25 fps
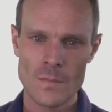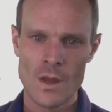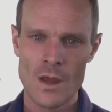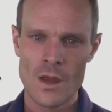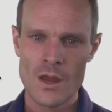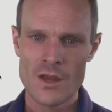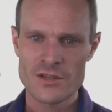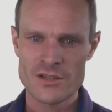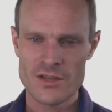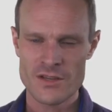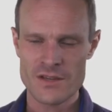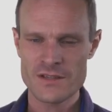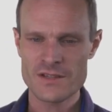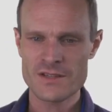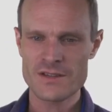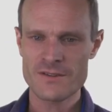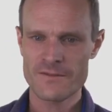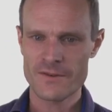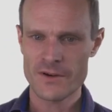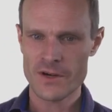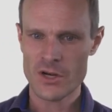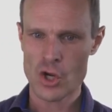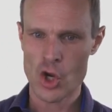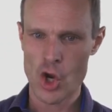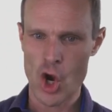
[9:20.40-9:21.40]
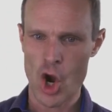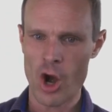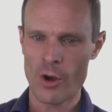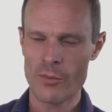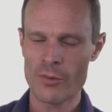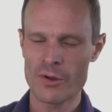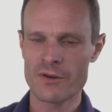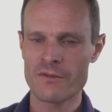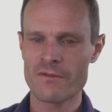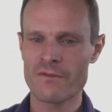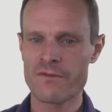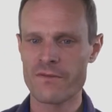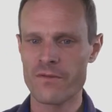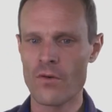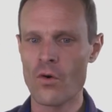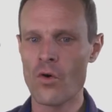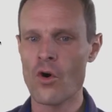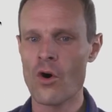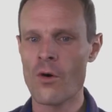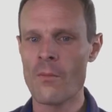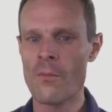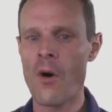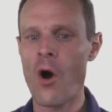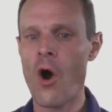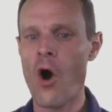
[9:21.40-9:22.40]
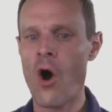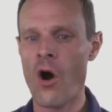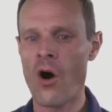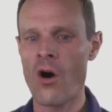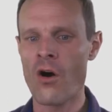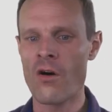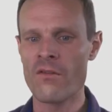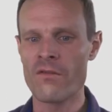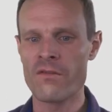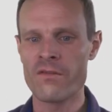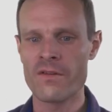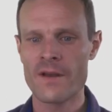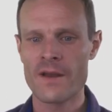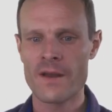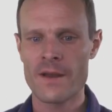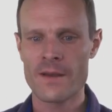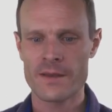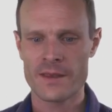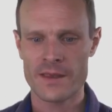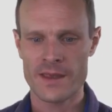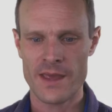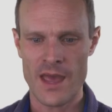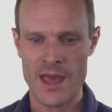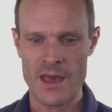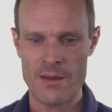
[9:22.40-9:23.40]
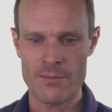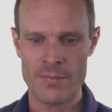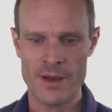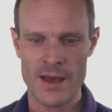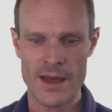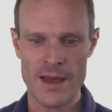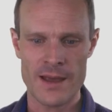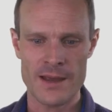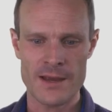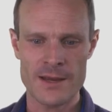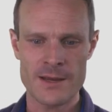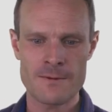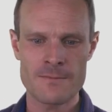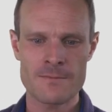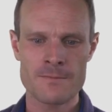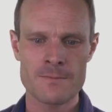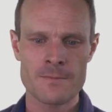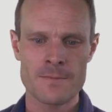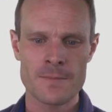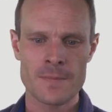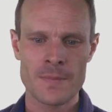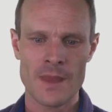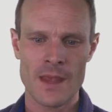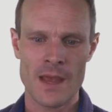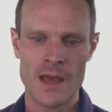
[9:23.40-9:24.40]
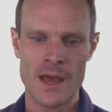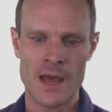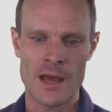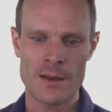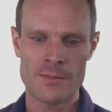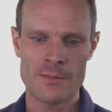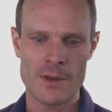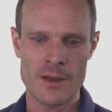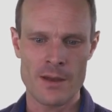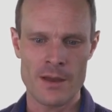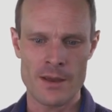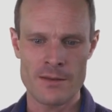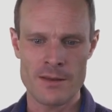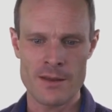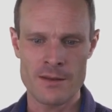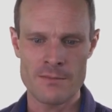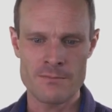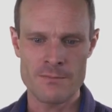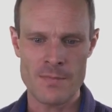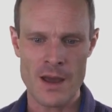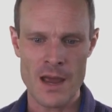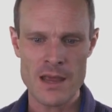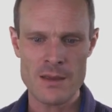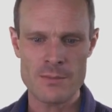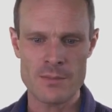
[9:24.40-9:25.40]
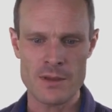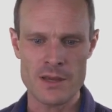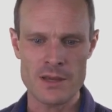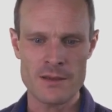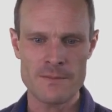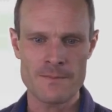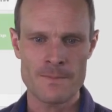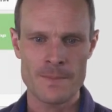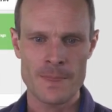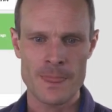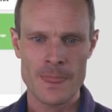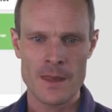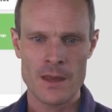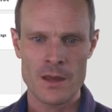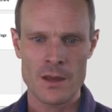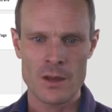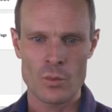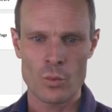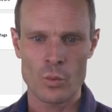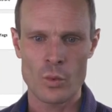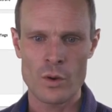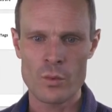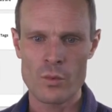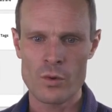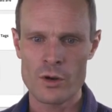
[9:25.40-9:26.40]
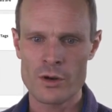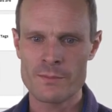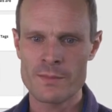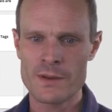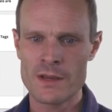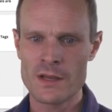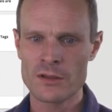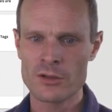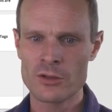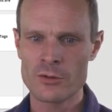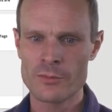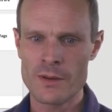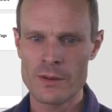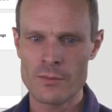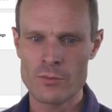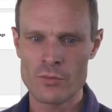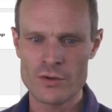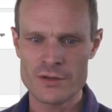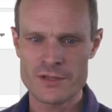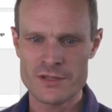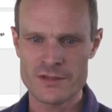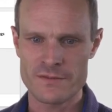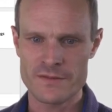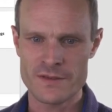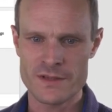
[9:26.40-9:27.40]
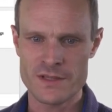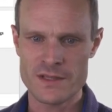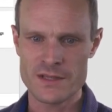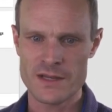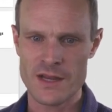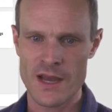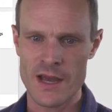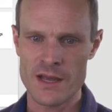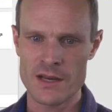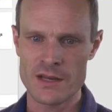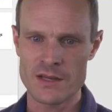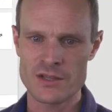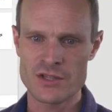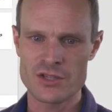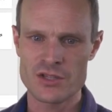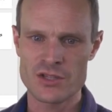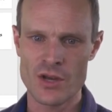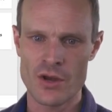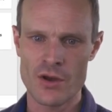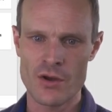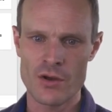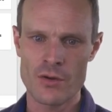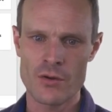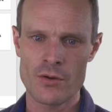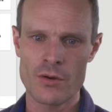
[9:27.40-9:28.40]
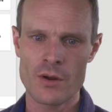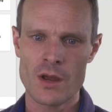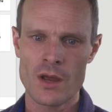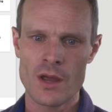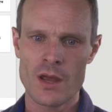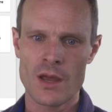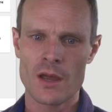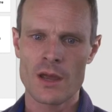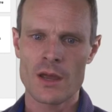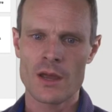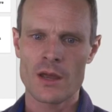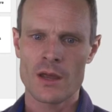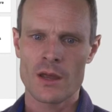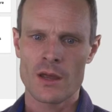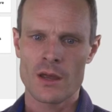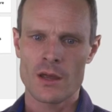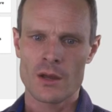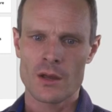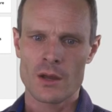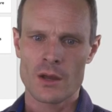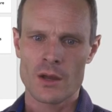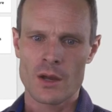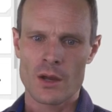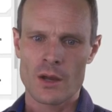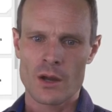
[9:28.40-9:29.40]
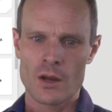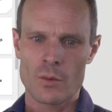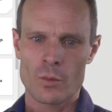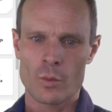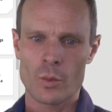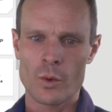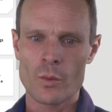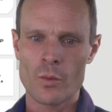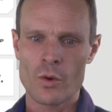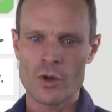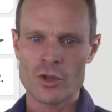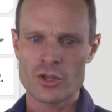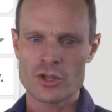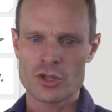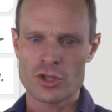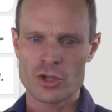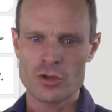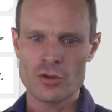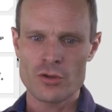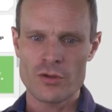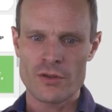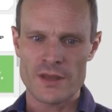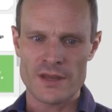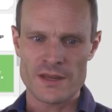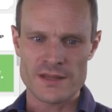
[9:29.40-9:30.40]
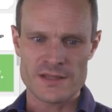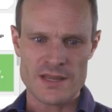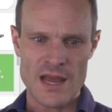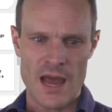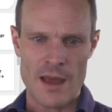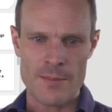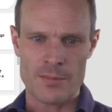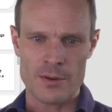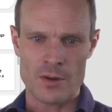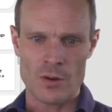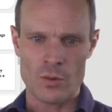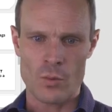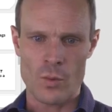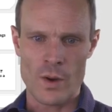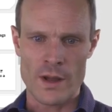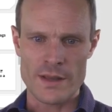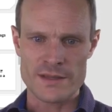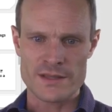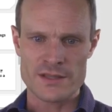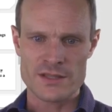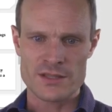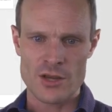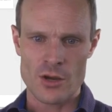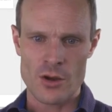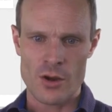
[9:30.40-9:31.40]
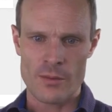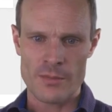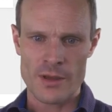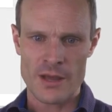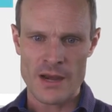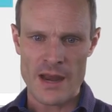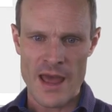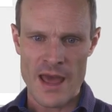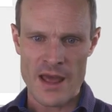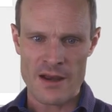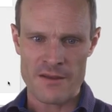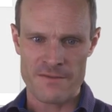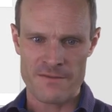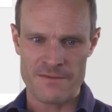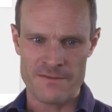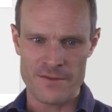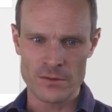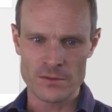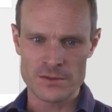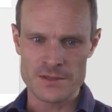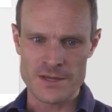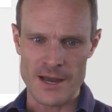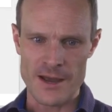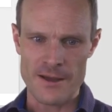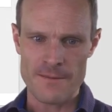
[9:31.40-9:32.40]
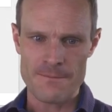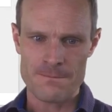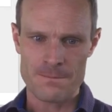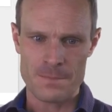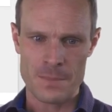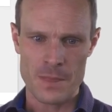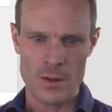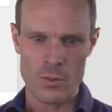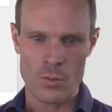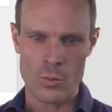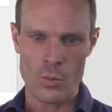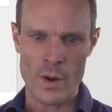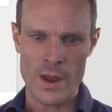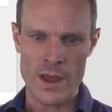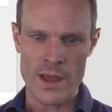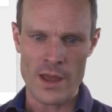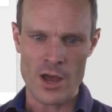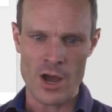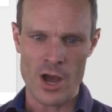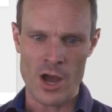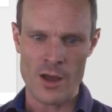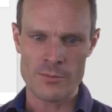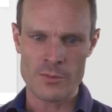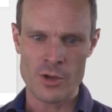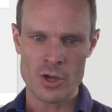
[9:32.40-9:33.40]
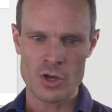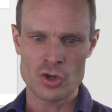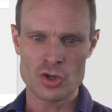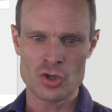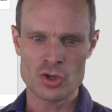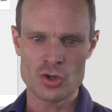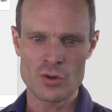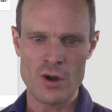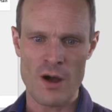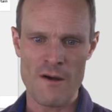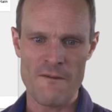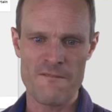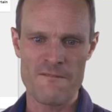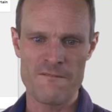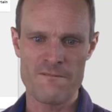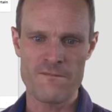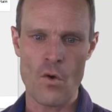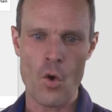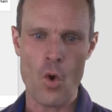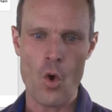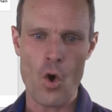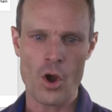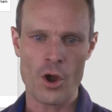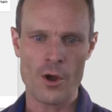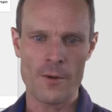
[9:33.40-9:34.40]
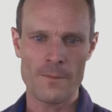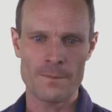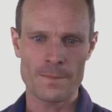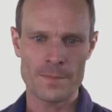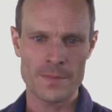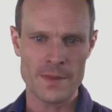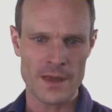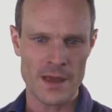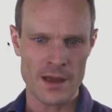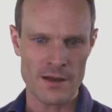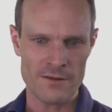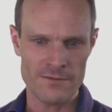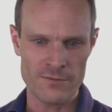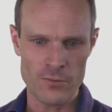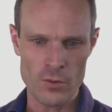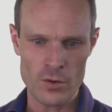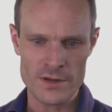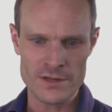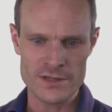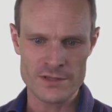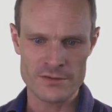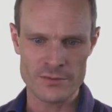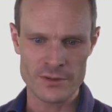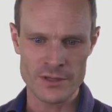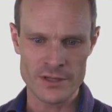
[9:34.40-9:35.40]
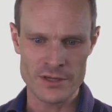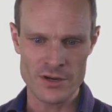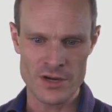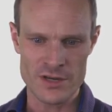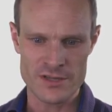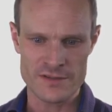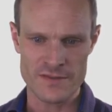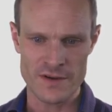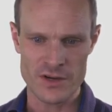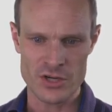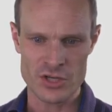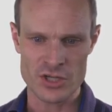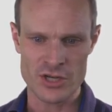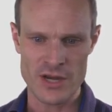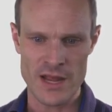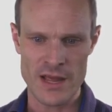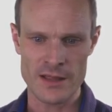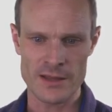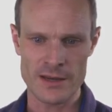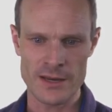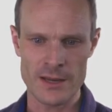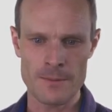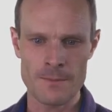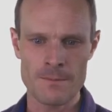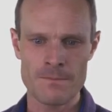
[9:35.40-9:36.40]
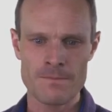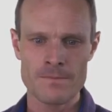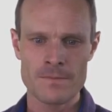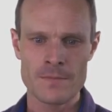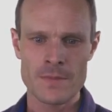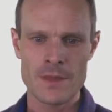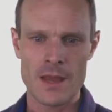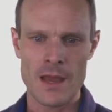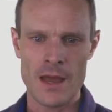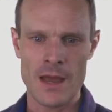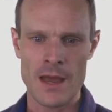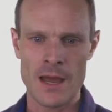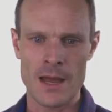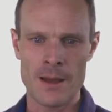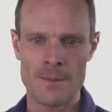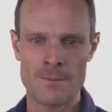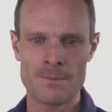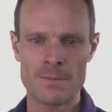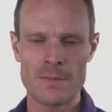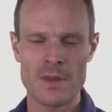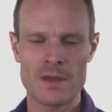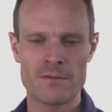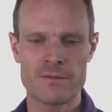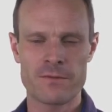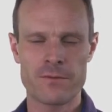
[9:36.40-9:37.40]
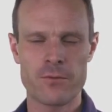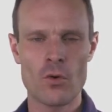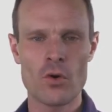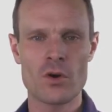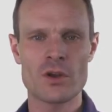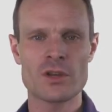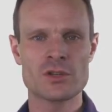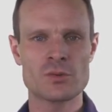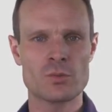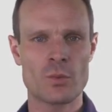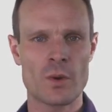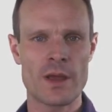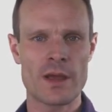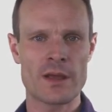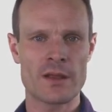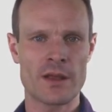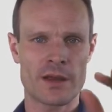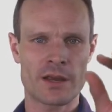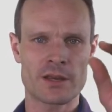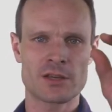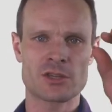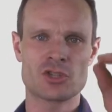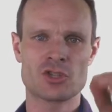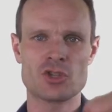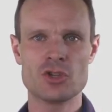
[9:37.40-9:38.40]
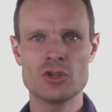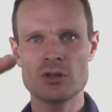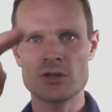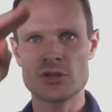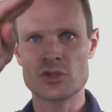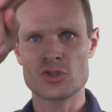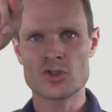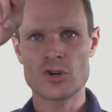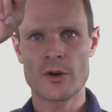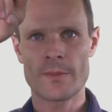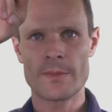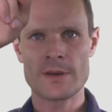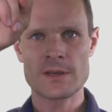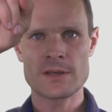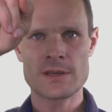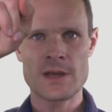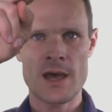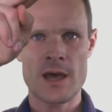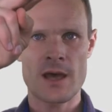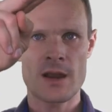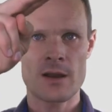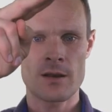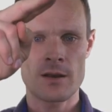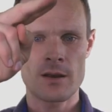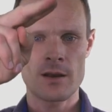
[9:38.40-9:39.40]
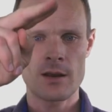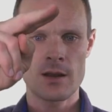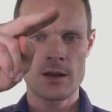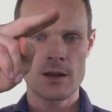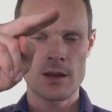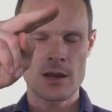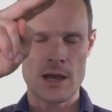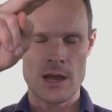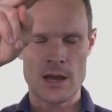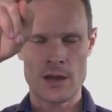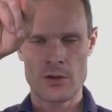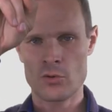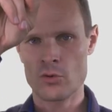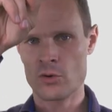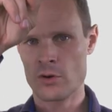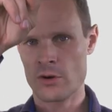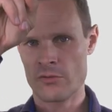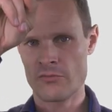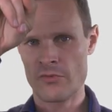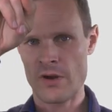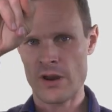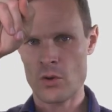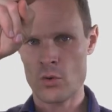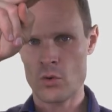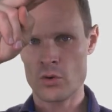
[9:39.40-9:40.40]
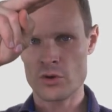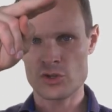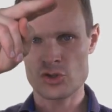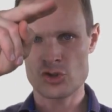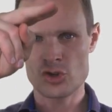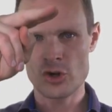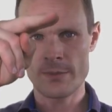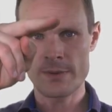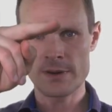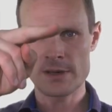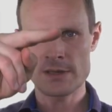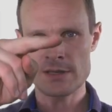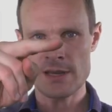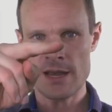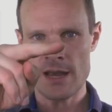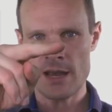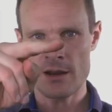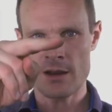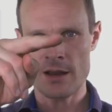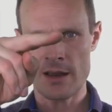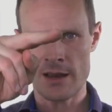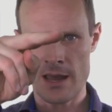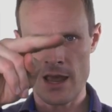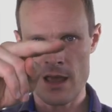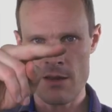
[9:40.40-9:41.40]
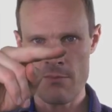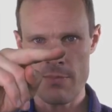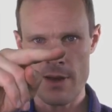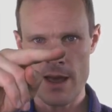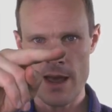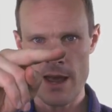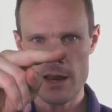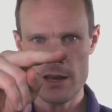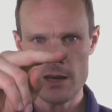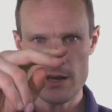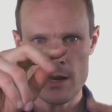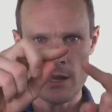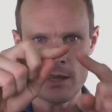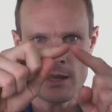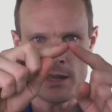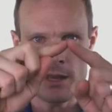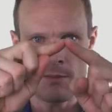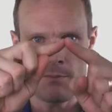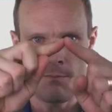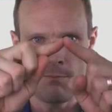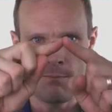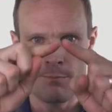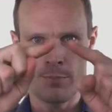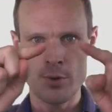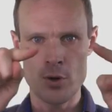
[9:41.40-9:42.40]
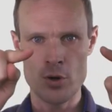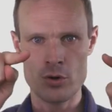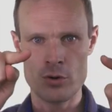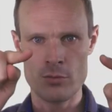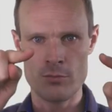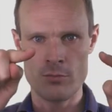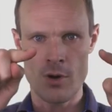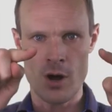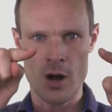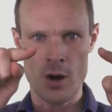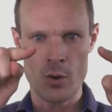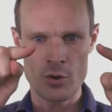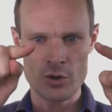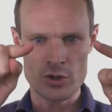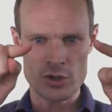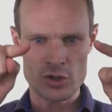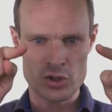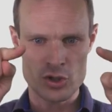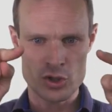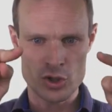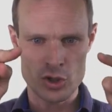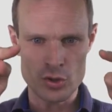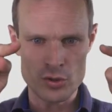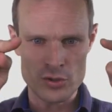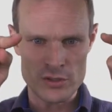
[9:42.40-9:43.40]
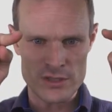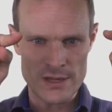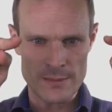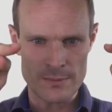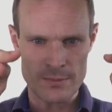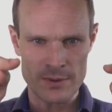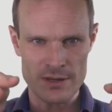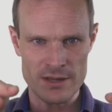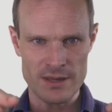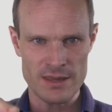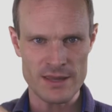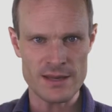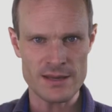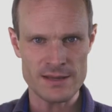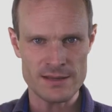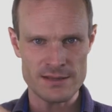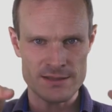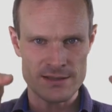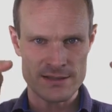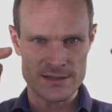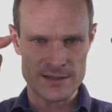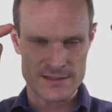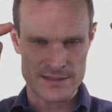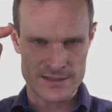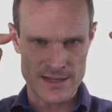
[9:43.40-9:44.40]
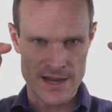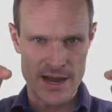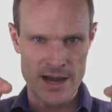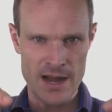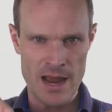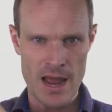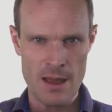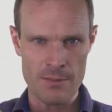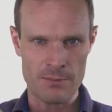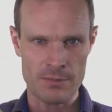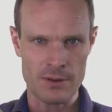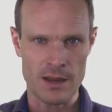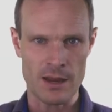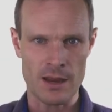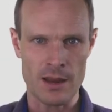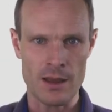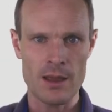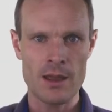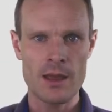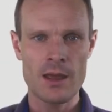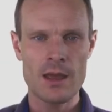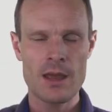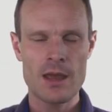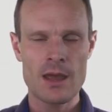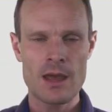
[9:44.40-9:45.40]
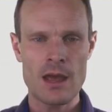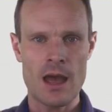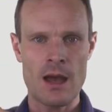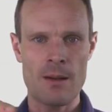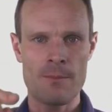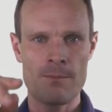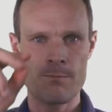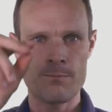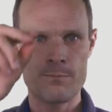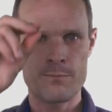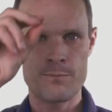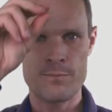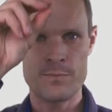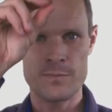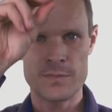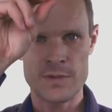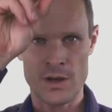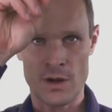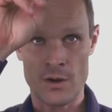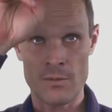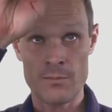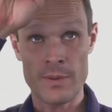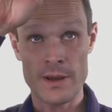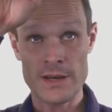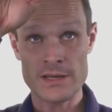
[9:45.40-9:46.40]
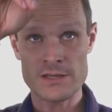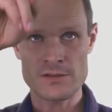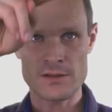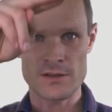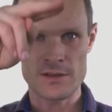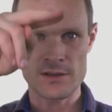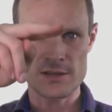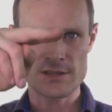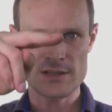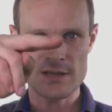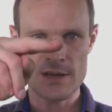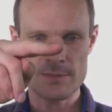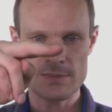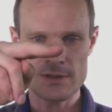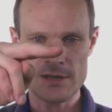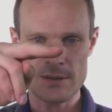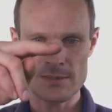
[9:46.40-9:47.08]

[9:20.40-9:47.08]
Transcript: So this is a very common form of campaign. And then maybe we want to be a little bit more sophisticated. So we want two things to happen at once. So I'm going to add a filter where I'm going to do a fork. Now, fork is a really nice functionality. Fork is where like a student is dropping down or a record is dropping down a campaign, and then boom, I want two separate things to start happening. Based on the step.